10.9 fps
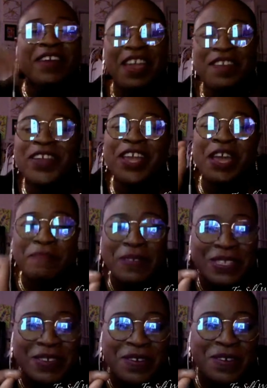every
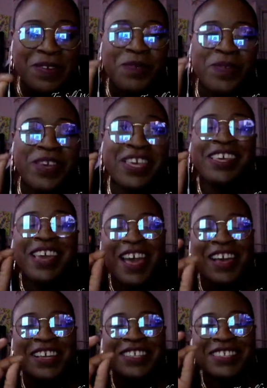episode, we
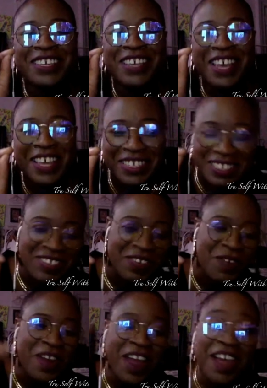ask the guests,
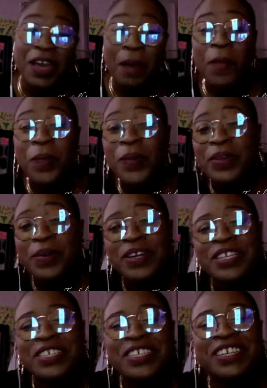or I come up with a
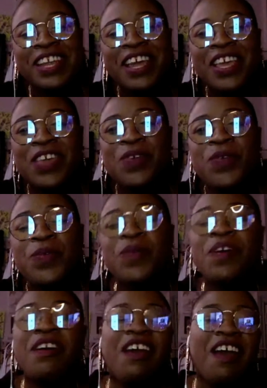question that you
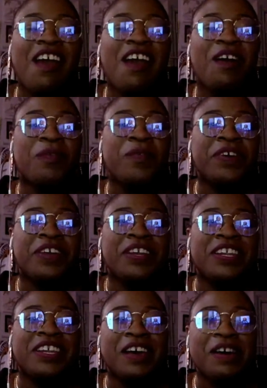
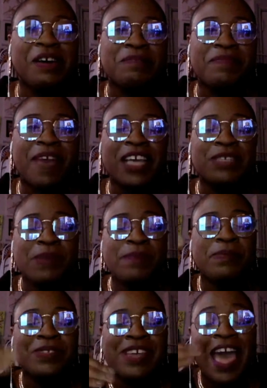would ask
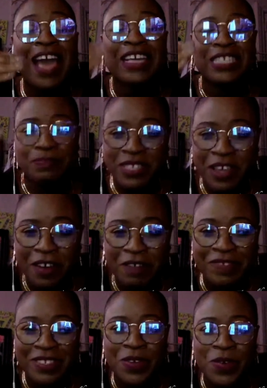people to ask
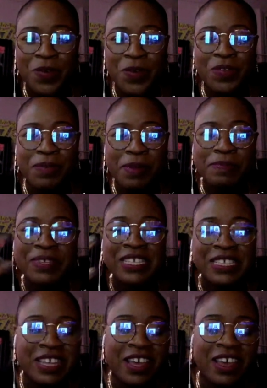themselves. So the premise
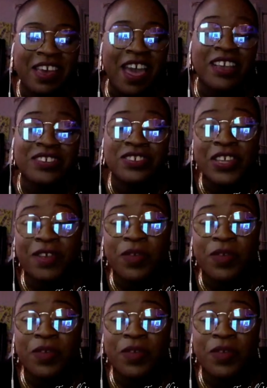is like, ask yourself